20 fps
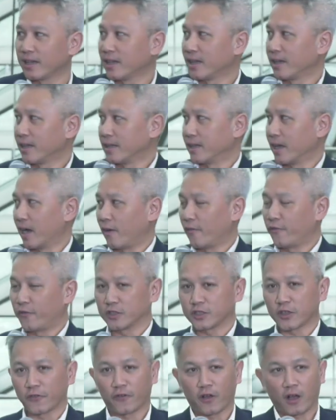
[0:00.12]
Now,
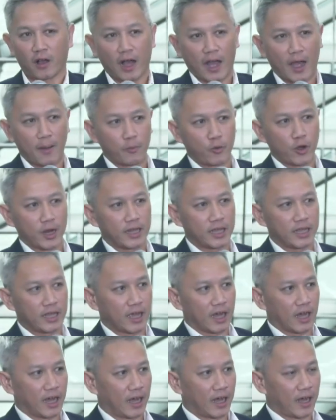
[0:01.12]
first of all, I'm
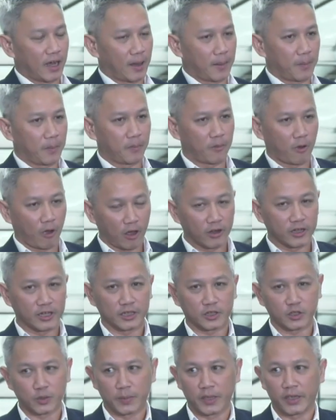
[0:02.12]
really
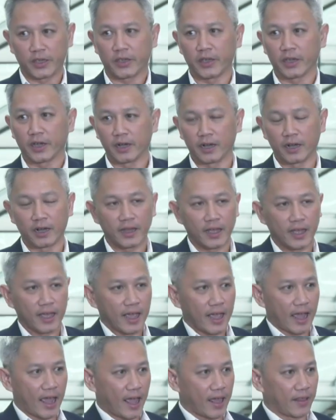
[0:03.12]
honored to be here,
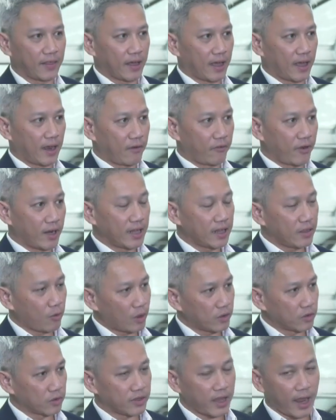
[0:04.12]
and I really
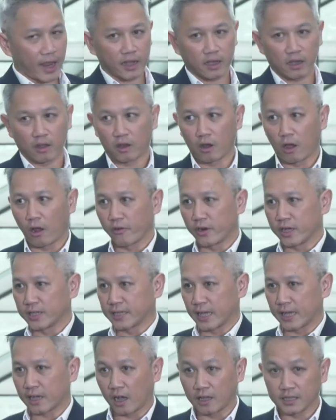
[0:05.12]
want to thank
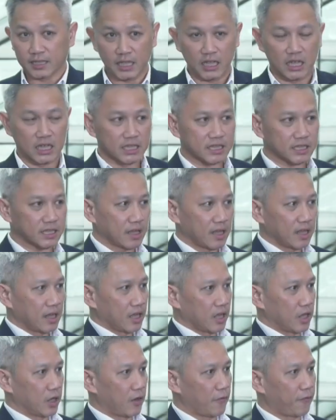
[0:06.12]
Lawrence and Consulas,
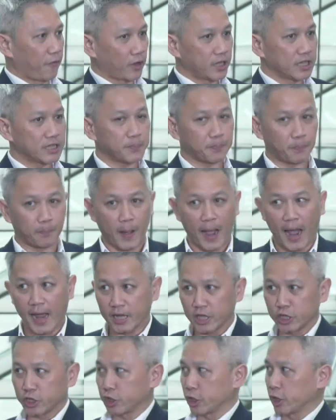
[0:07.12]
for this
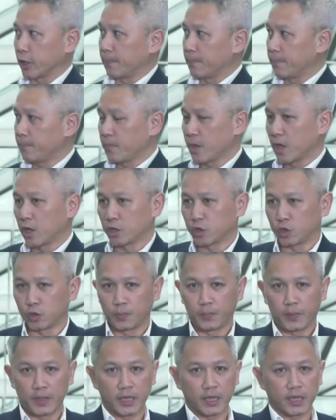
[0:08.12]
partnership to
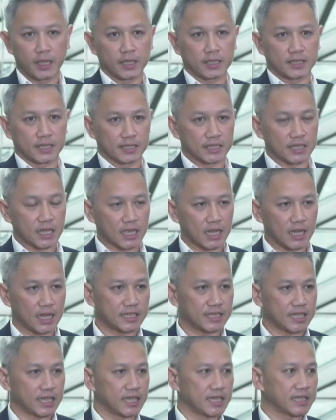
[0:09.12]
be the Circular
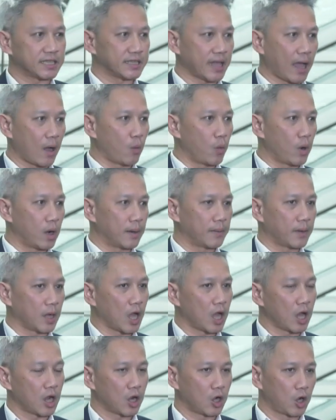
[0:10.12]
Cities Network
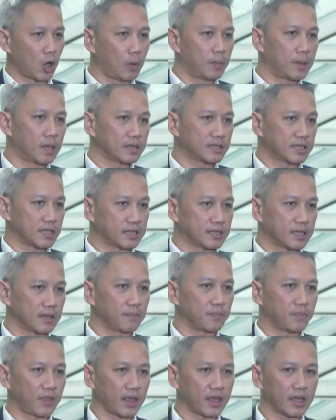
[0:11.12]
Global
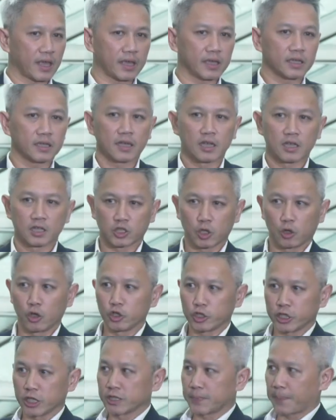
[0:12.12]
System Thinking
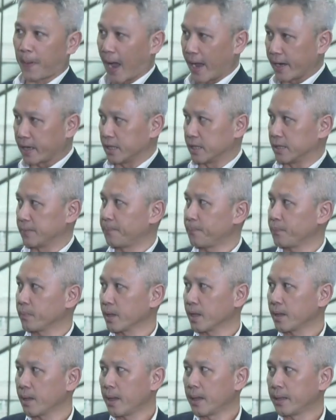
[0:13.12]
Solutions Partner.
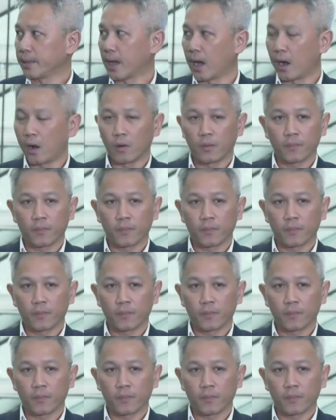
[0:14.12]
Now,